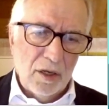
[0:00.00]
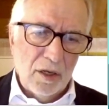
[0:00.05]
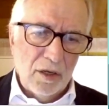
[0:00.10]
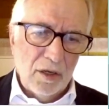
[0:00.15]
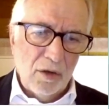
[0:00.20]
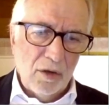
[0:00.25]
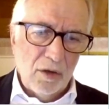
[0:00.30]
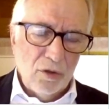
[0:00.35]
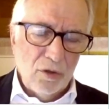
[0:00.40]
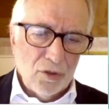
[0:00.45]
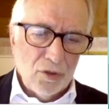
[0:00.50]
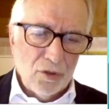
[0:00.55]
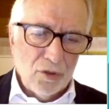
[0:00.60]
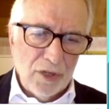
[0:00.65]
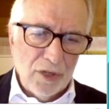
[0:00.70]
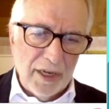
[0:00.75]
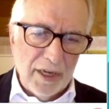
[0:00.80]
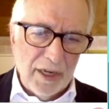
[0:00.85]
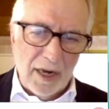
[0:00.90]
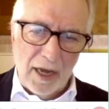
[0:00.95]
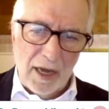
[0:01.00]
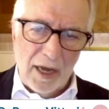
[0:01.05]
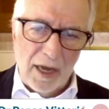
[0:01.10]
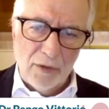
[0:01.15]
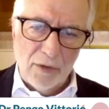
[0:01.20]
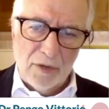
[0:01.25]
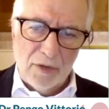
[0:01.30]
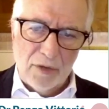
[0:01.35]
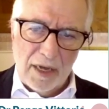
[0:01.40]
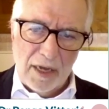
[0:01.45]
also here, I
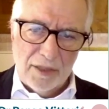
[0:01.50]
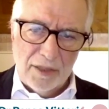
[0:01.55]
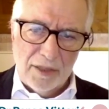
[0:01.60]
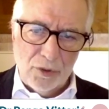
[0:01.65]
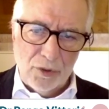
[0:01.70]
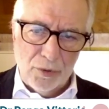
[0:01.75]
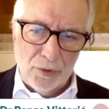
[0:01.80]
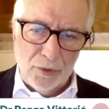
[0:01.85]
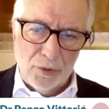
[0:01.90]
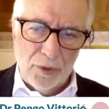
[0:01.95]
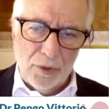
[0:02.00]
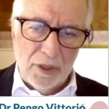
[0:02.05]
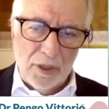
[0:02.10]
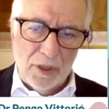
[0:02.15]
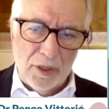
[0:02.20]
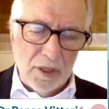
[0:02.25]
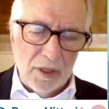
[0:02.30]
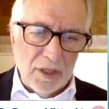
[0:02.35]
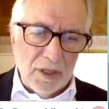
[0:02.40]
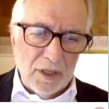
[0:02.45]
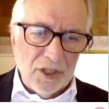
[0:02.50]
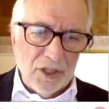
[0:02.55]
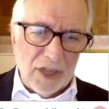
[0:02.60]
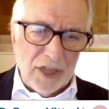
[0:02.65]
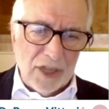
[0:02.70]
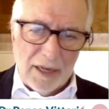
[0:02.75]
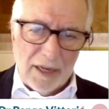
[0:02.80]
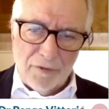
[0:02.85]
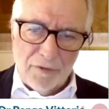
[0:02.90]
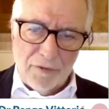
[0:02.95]
would like to
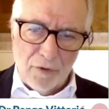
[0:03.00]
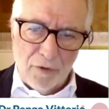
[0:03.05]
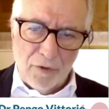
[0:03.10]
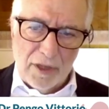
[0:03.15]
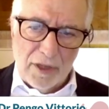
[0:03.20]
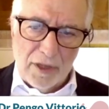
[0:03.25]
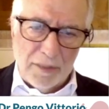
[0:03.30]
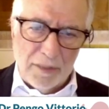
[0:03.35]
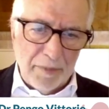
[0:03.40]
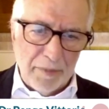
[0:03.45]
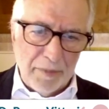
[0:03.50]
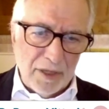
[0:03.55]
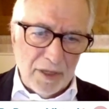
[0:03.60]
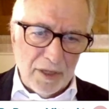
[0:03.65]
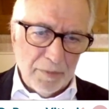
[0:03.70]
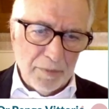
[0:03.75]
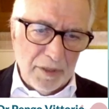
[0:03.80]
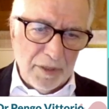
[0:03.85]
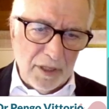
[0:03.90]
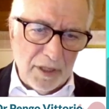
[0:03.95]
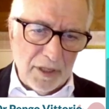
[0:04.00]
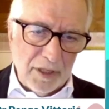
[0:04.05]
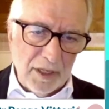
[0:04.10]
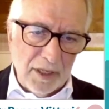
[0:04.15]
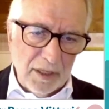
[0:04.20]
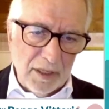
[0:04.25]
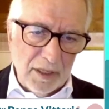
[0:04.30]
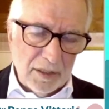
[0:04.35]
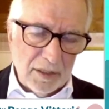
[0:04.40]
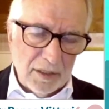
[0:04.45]
check for
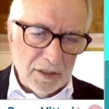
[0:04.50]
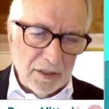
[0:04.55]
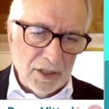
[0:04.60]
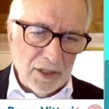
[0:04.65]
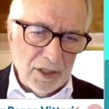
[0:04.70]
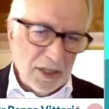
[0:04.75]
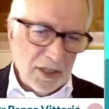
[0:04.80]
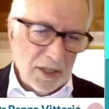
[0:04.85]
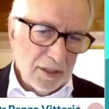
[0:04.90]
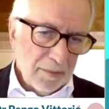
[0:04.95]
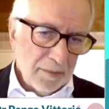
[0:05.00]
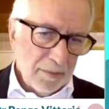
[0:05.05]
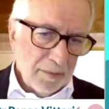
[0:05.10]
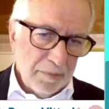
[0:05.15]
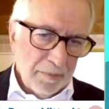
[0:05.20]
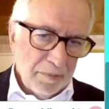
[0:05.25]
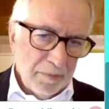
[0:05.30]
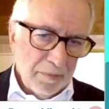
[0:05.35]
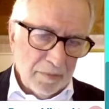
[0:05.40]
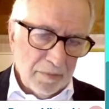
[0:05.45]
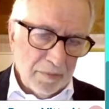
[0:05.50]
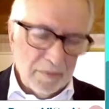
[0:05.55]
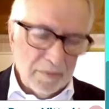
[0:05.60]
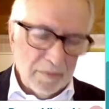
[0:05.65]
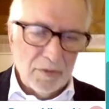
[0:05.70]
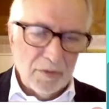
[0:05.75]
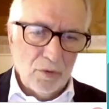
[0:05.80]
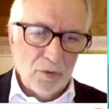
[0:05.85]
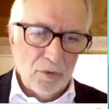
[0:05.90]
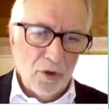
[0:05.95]
anti-PSPT just
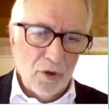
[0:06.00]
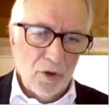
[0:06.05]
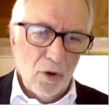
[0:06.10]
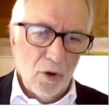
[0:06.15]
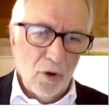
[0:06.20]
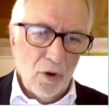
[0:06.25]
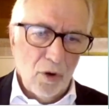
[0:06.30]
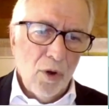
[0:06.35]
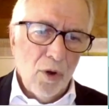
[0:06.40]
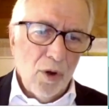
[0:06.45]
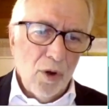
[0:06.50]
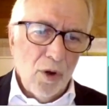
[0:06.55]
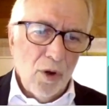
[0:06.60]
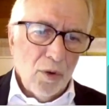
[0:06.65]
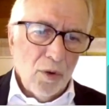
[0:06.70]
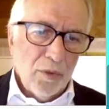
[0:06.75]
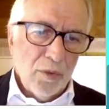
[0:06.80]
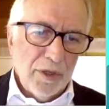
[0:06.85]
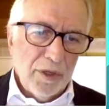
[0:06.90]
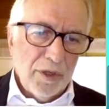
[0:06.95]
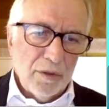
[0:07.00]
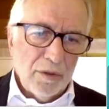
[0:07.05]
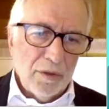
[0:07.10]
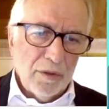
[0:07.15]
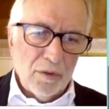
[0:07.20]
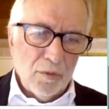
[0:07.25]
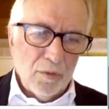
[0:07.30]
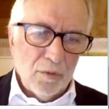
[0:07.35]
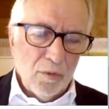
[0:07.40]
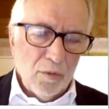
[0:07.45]
to know
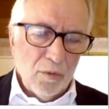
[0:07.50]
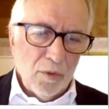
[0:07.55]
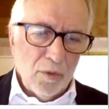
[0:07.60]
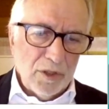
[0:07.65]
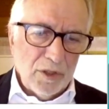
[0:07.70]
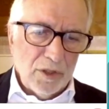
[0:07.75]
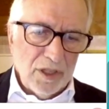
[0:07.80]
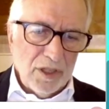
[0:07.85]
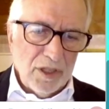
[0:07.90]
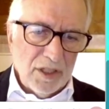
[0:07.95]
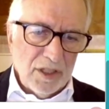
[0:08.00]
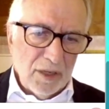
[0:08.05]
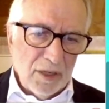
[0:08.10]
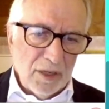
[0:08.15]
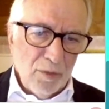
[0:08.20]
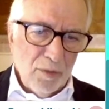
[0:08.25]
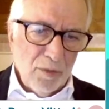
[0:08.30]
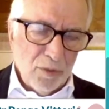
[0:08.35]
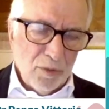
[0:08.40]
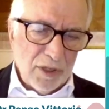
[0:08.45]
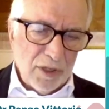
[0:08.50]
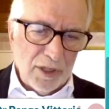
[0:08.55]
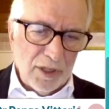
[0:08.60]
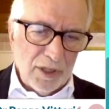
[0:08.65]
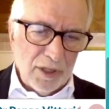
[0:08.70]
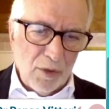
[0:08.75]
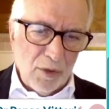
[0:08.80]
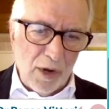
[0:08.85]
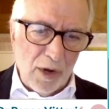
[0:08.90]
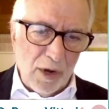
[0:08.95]
what is the lupus
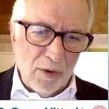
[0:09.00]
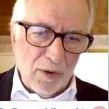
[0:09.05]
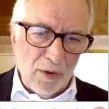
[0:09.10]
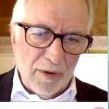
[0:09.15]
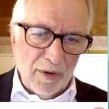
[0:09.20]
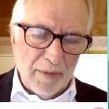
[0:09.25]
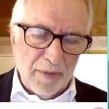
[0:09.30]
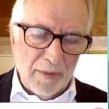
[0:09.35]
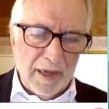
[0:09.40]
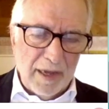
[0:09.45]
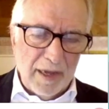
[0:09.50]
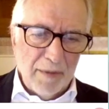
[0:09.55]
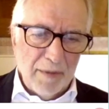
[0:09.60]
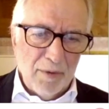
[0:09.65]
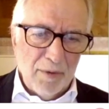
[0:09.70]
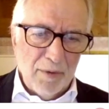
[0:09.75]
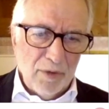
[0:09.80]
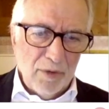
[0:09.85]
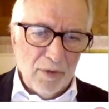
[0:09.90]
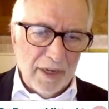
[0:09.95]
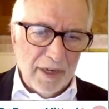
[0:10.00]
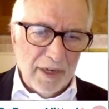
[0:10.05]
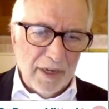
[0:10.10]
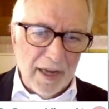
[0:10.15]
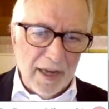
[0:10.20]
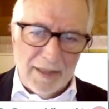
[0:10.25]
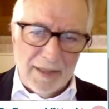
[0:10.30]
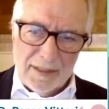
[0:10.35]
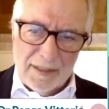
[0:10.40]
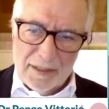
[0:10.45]
anticoagulant I am looking
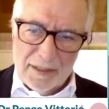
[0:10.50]
at.